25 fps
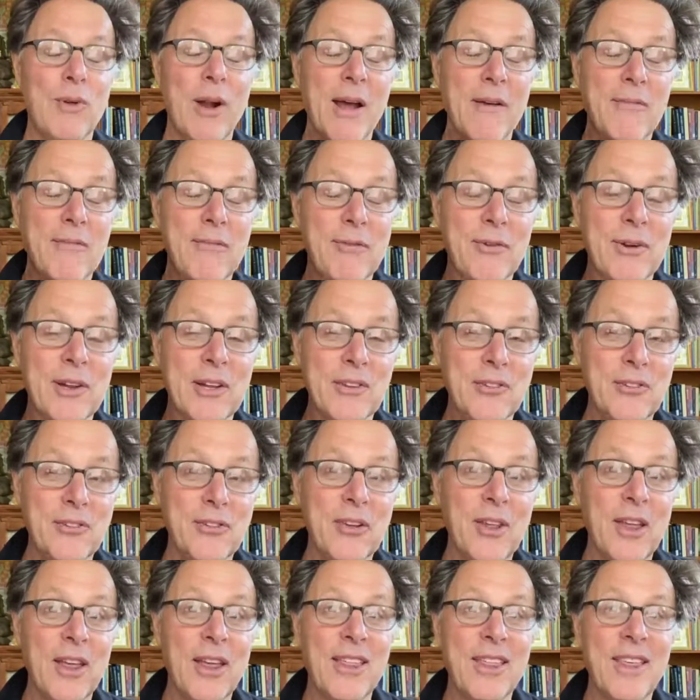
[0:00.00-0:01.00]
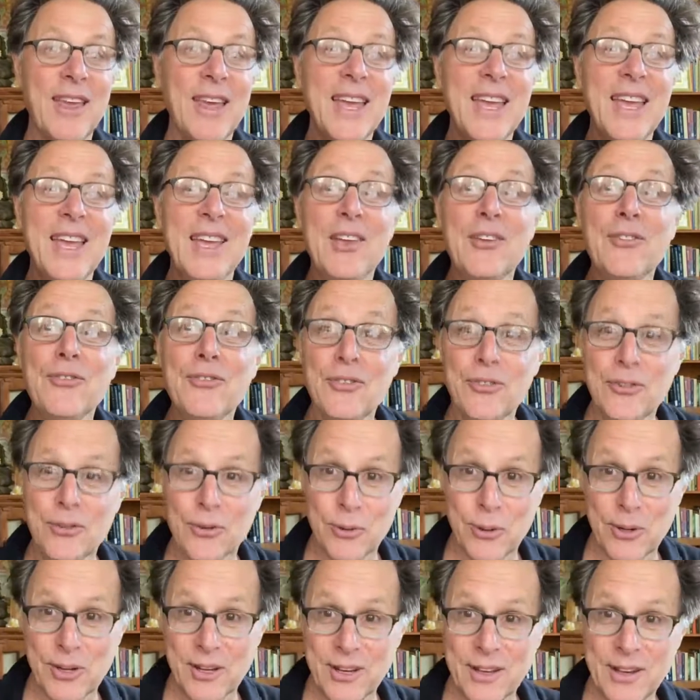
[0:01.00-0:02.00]
reference
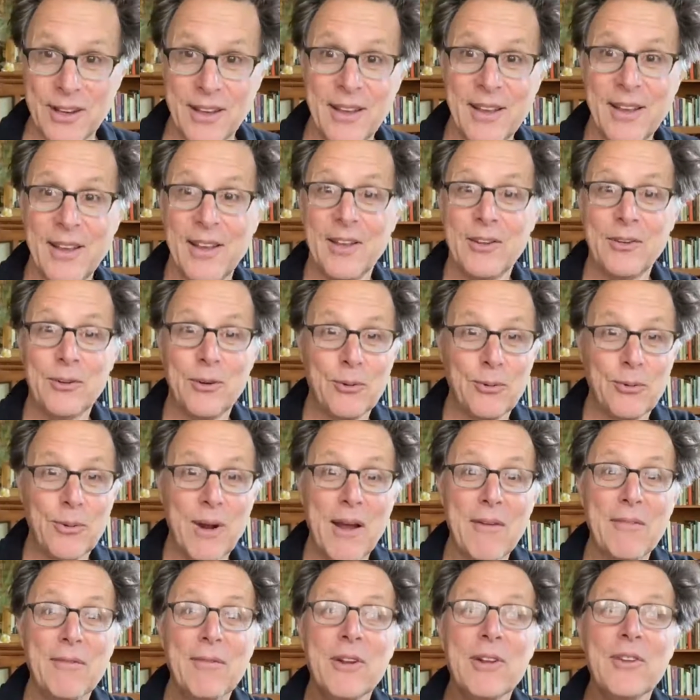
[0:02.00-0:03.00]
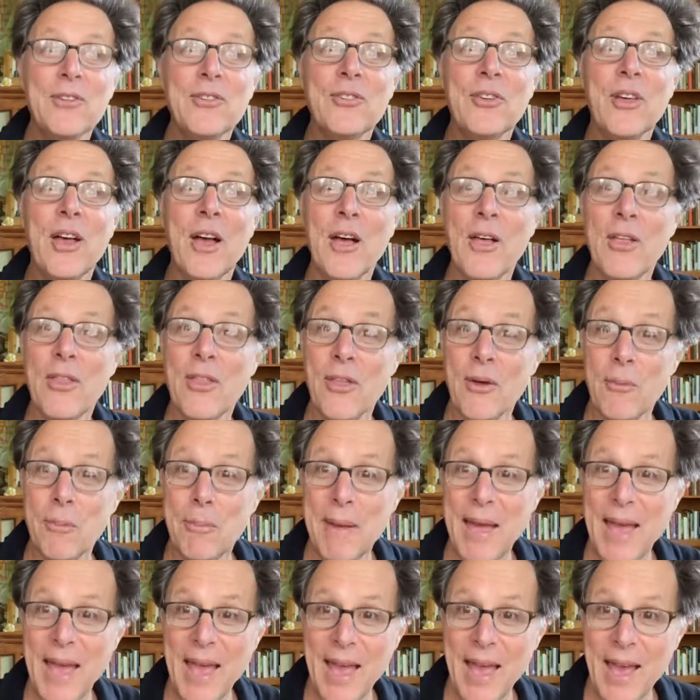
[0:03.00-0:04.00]
history, to reference the
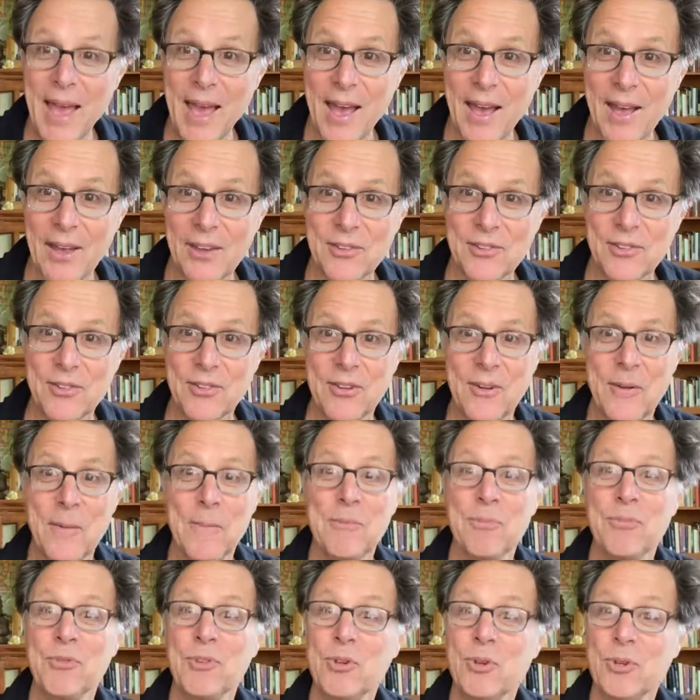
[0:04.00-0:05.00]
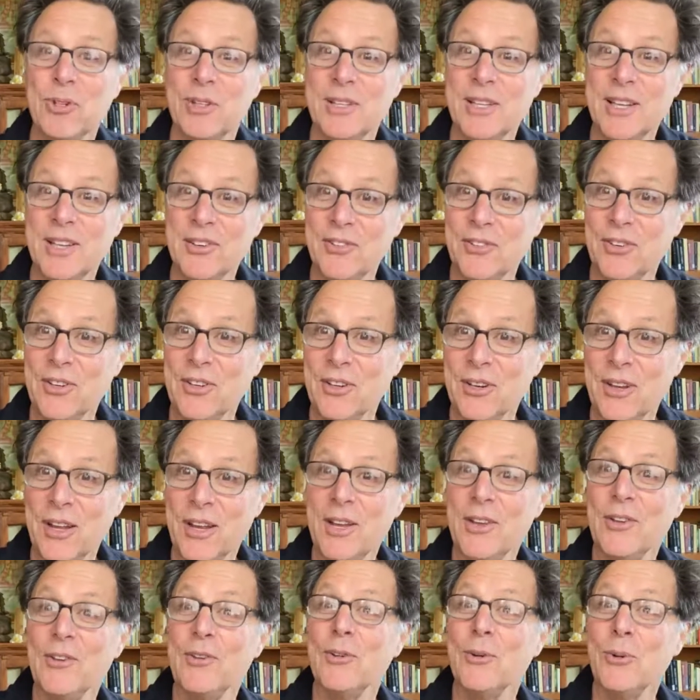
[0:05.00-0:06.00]
past, to
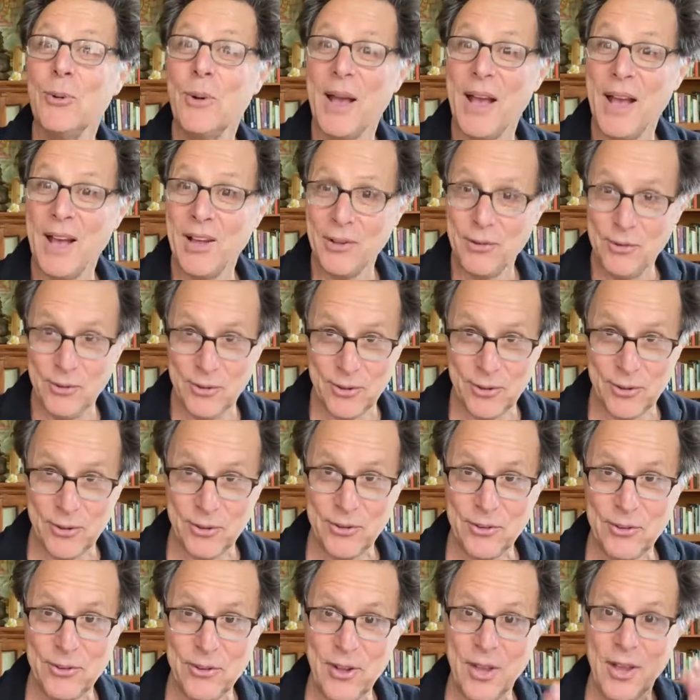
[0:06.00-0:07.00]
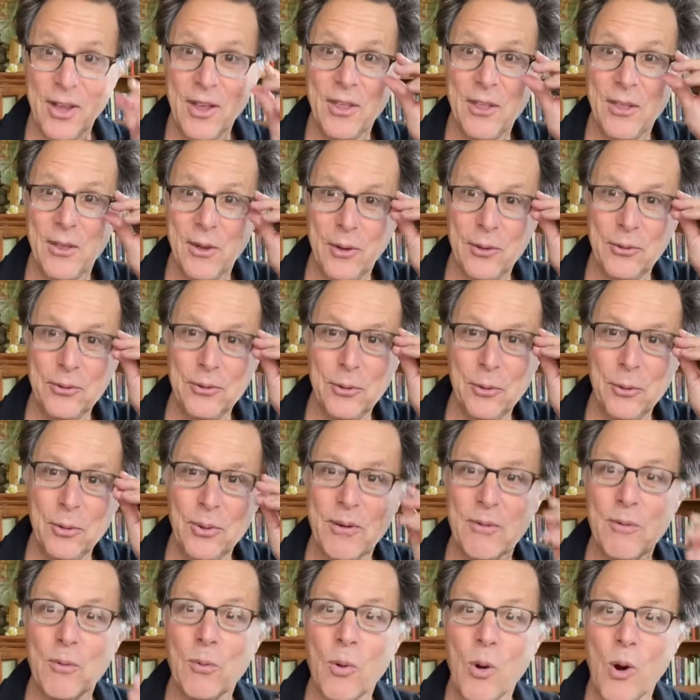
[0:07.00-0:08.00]
listen to elders, those
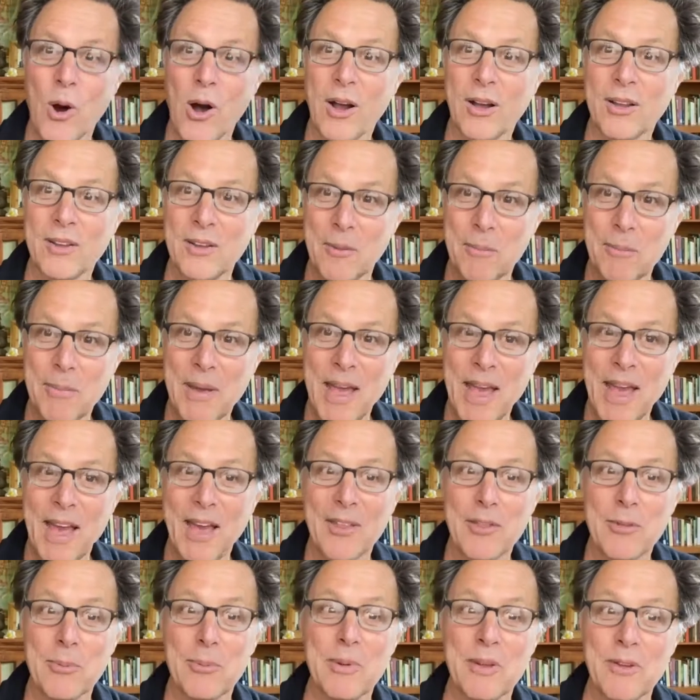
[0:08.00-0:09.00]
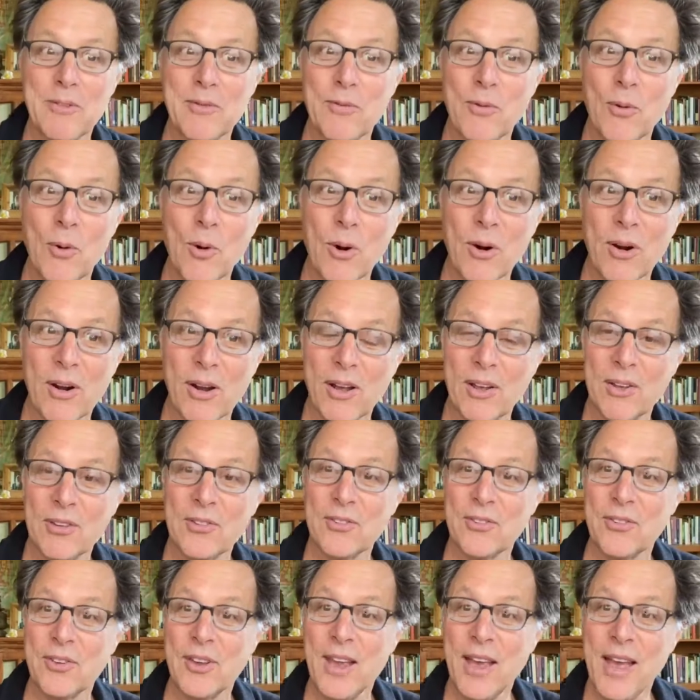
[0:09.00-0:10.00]
who have walked the path before
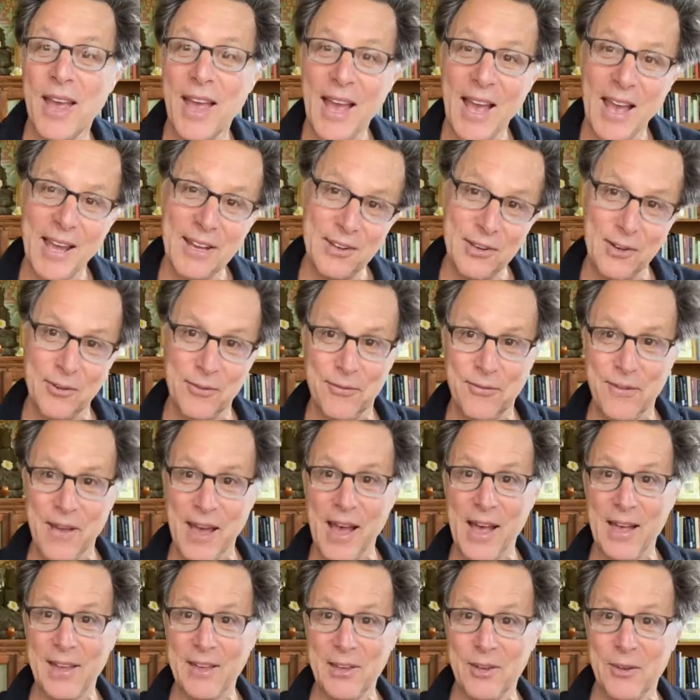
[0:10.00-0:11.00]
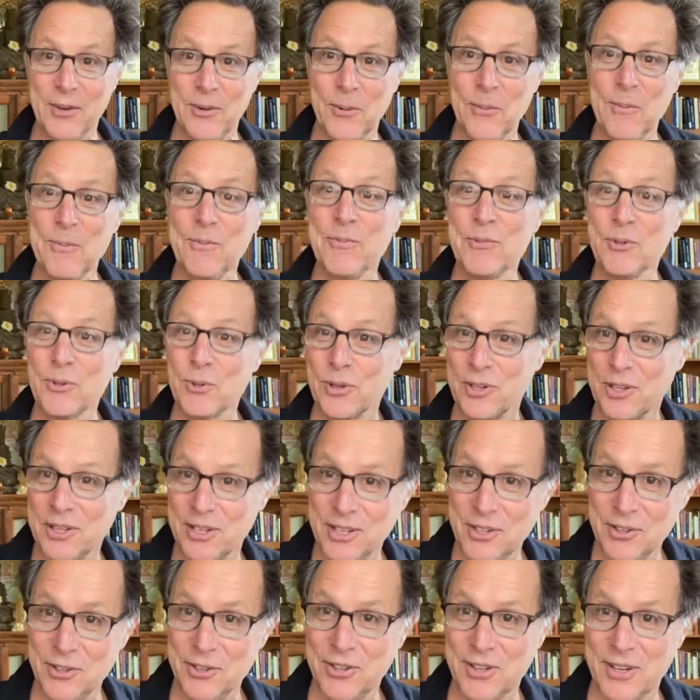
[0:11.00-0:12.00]
us, and to value
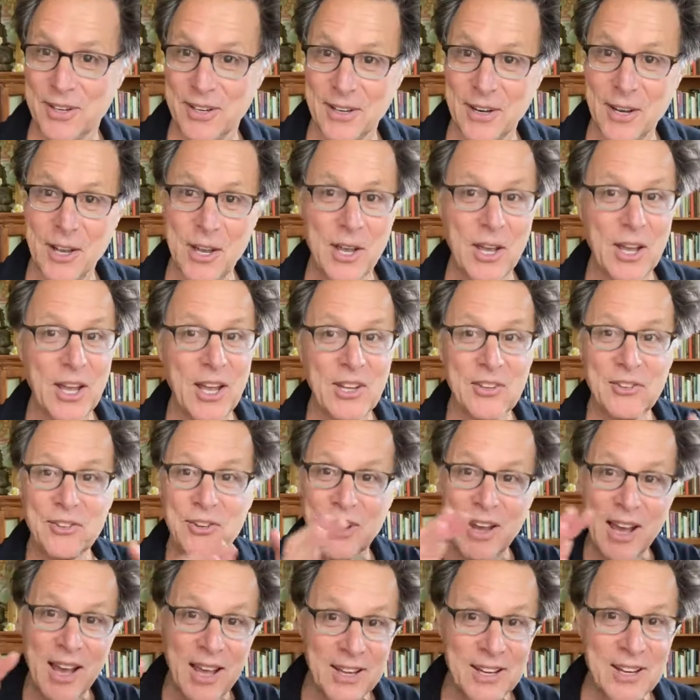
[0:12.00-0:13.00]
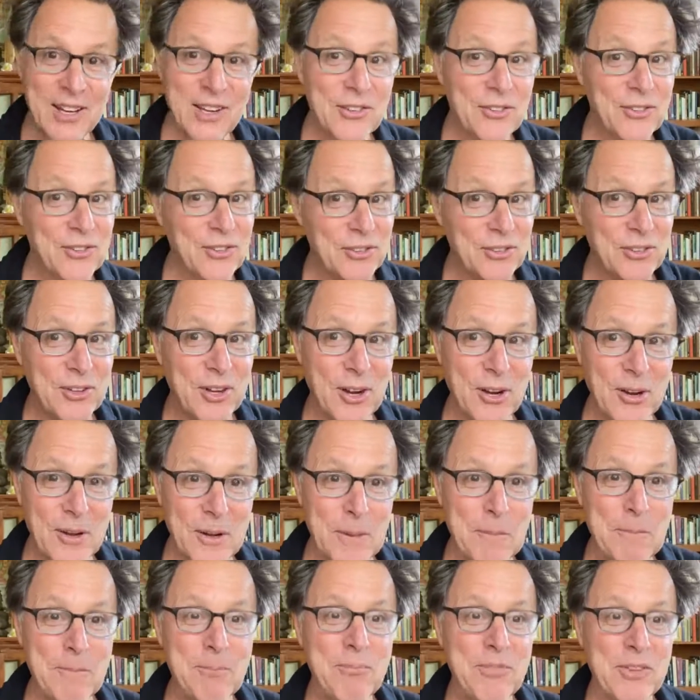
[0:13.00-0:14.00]
tradition. It's not
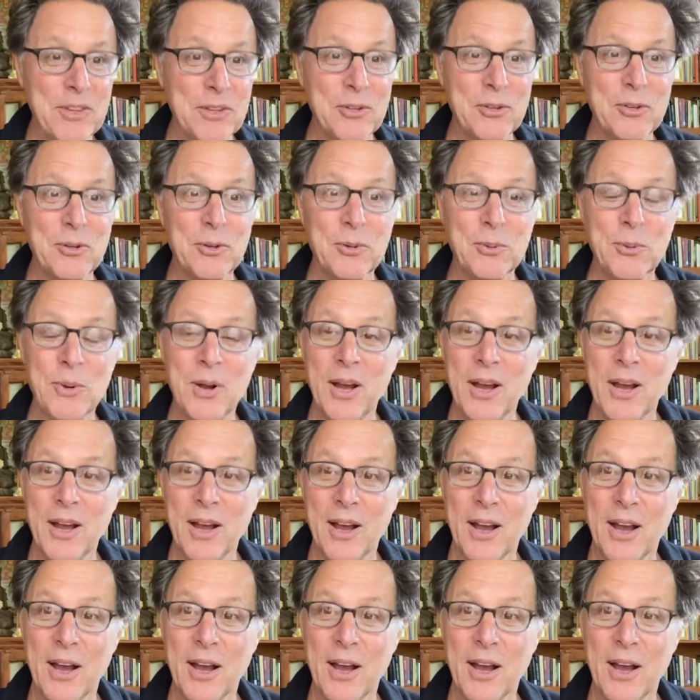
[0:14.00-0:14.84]
necessary to